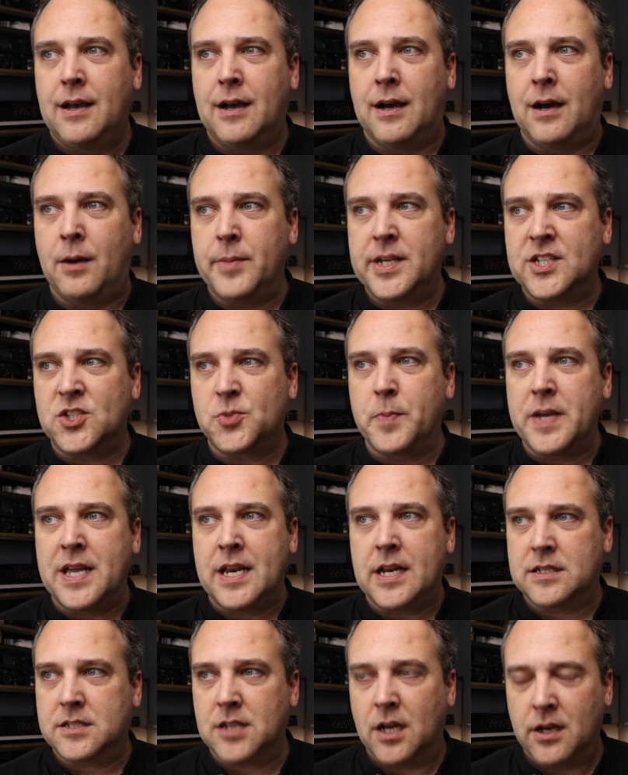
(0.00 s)
Um, it's
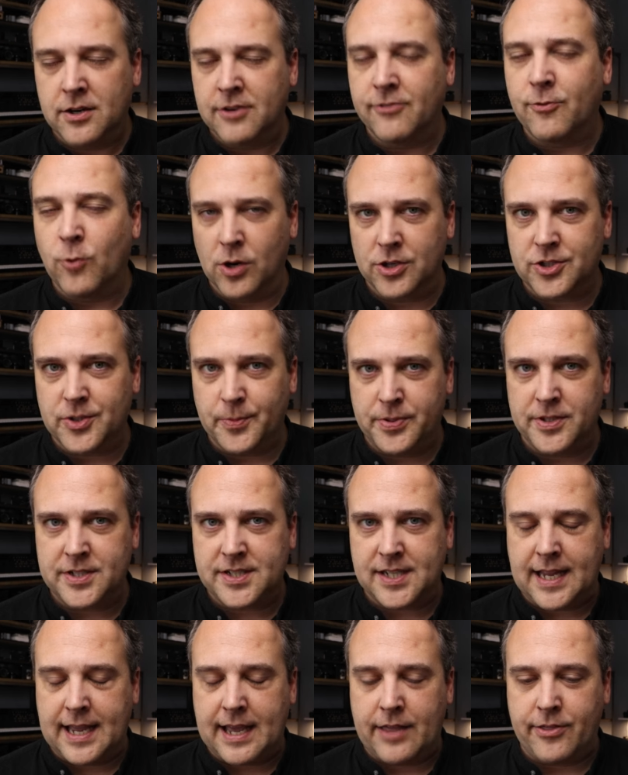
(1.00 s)
been a ton of work to
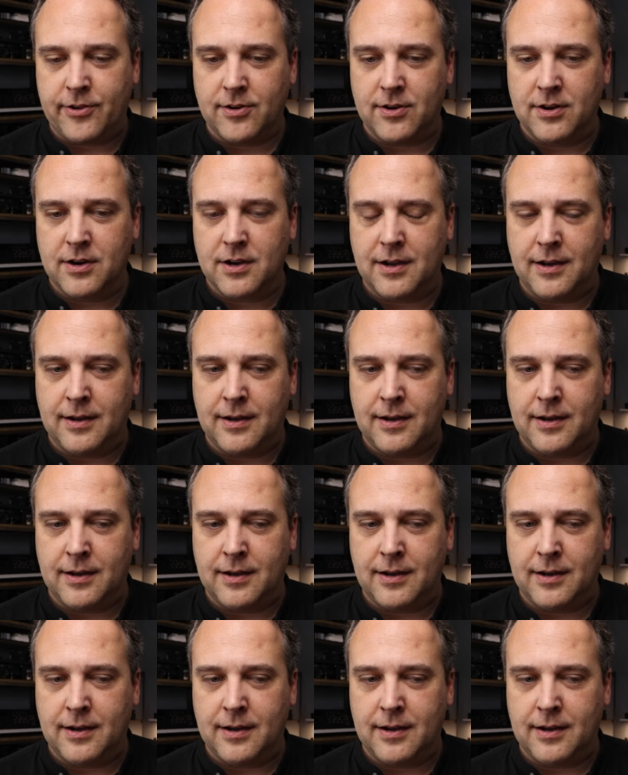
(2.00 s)
put together.